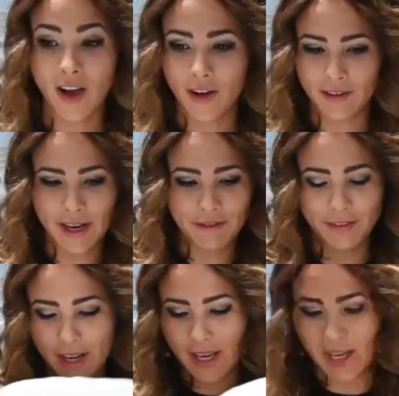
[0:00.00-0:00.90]
All right,
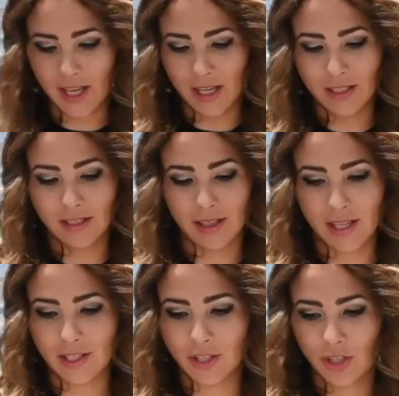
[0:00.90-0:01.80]
friends,
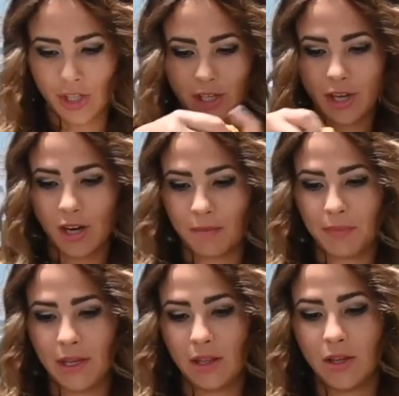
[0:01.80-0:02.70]
let's turn our
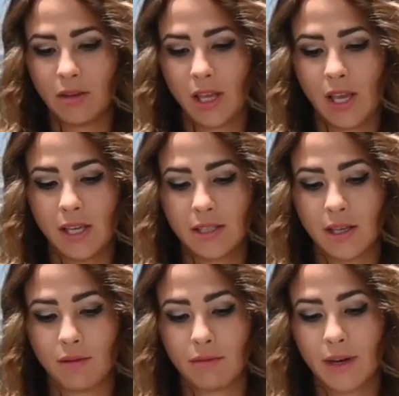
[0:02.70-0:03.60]
pillowcase
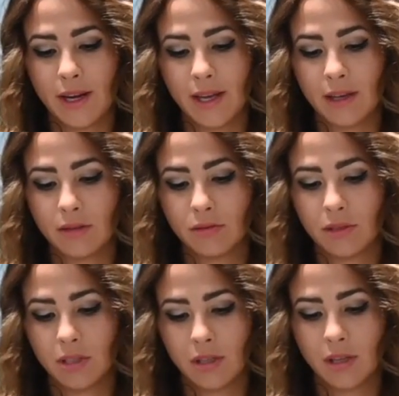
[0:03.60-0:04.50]

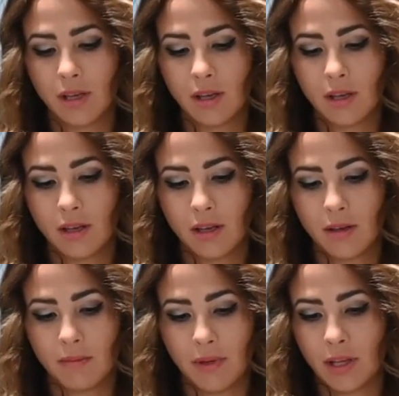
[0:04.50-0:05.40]
around,
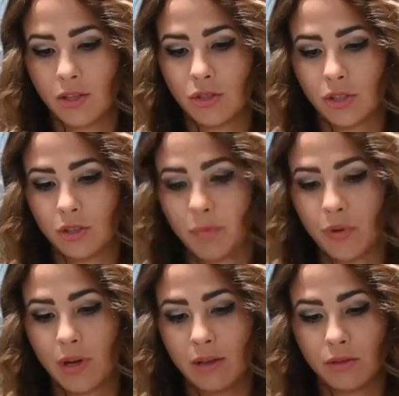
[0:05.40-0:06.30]
making sure to
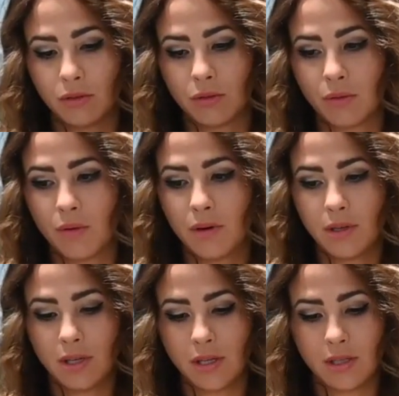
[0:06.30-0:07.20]
poke out those
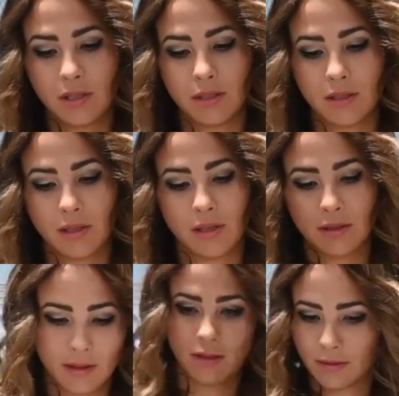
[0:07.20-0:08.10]
corners.
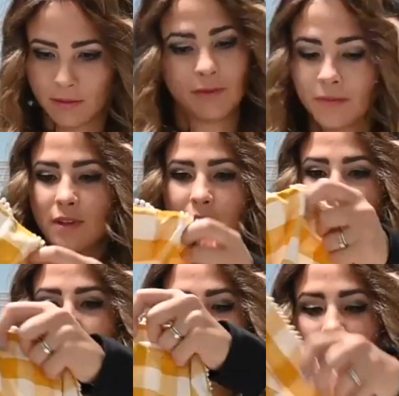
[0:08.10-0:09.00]

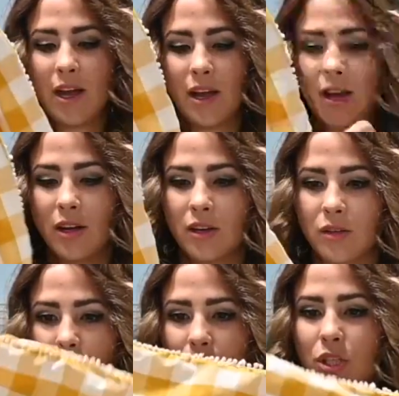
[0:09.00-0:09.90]

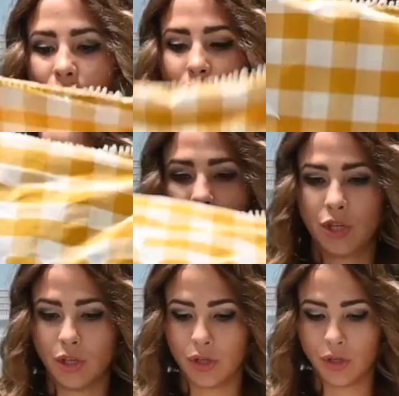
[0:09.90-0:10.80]
How
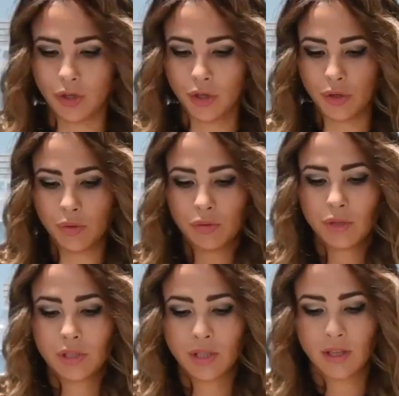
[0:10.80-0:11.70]

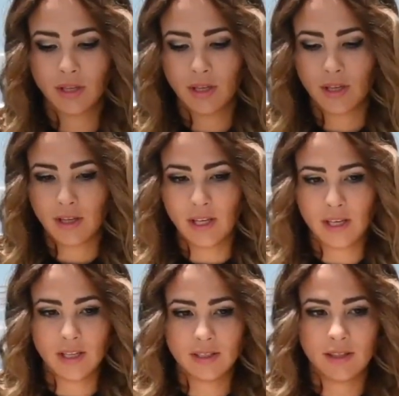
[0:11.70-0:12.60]
cute
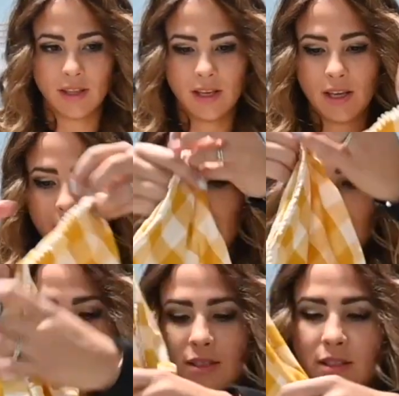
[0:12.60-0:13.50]
is
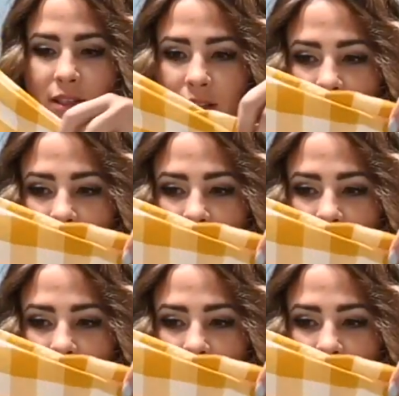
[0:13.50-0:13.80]
this?